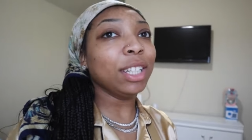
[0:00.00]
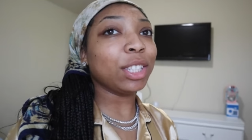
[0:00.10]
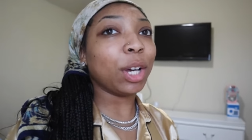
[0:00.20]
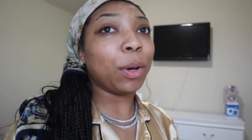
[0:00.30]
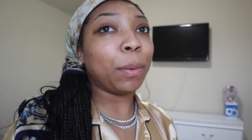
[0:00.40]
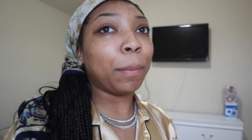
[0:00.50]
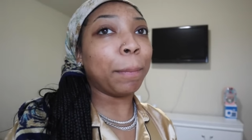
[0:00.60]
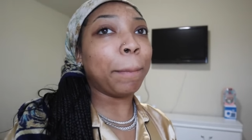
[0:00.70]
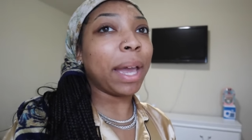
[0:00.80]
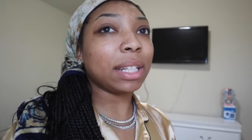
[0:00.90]
so
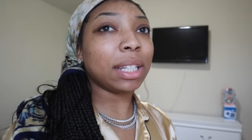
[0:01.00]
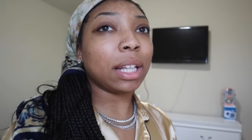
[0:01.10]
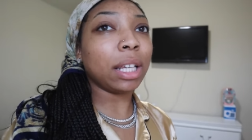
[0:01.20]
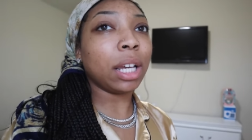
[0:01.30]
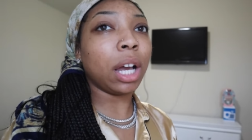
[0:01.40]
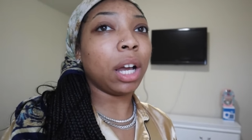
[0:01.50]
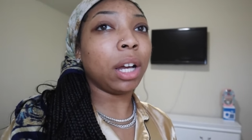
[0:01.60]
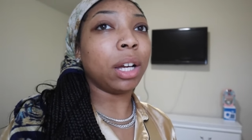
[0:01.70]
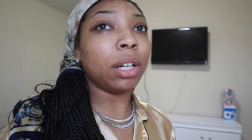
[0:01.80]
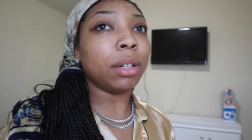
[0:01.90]
basically
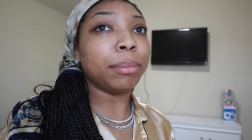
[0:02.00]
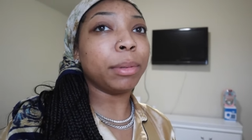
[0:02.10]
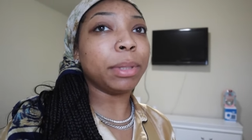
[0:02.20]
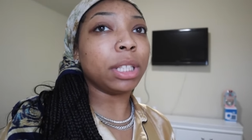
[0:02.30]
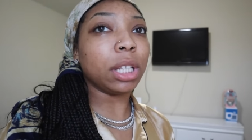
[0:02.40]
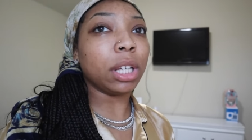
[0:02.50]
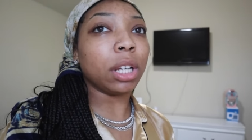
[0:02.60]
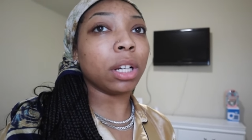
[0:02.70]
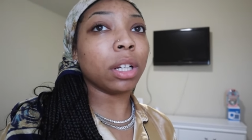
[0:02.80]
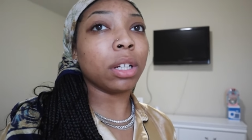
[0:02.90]
um let me see
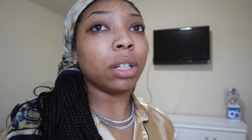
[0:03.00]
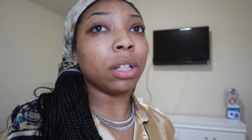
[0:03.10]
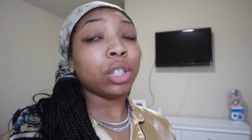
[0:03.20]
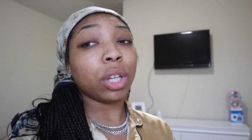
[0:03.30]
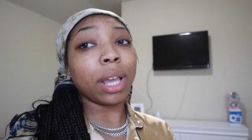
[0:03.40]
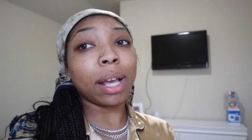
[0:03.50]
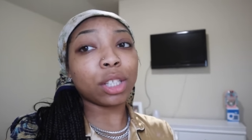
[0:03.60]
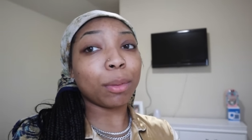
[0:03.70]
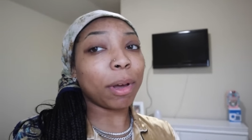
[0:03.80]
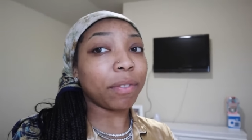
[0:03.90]
here so yeah,
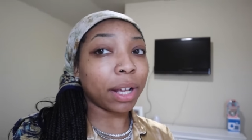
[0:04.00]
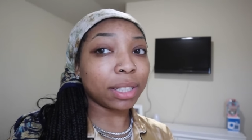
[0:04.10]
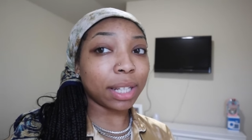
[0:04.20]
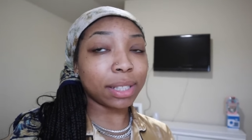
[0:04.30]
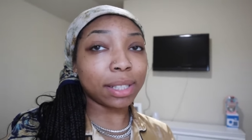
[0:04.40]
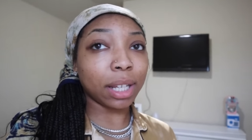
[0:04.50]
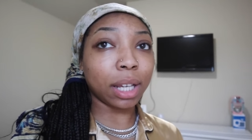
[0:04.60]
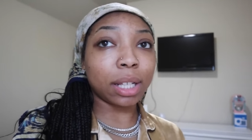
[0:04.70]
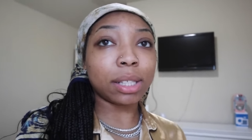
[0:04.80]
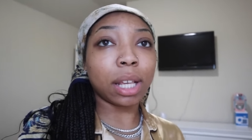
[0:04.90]
so my flight is at
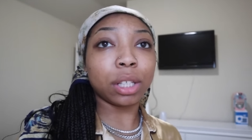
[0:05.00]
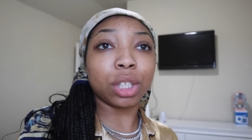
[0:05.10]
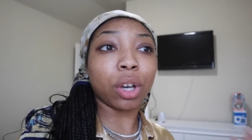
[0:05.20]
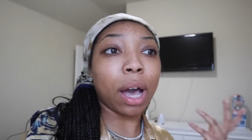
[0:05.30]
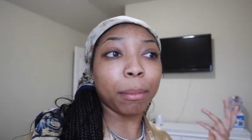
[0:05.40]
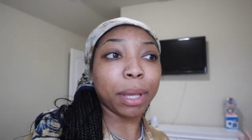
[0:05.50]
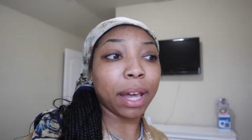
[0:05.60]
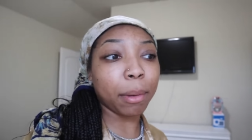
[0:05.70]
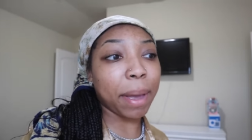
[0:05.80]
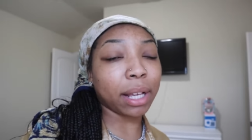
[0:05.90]
6 and so I'll be
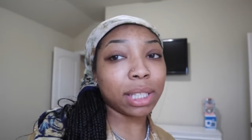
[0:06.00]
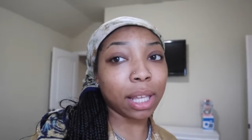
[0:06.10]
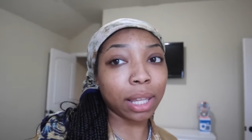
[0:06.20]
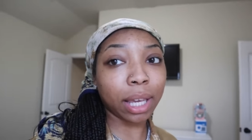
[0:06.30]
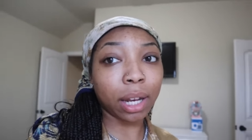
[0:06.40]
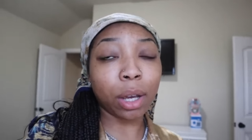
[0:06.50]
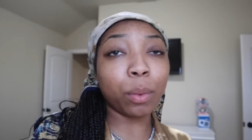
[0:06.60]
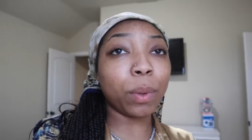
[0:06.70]
headed back to Atlanta.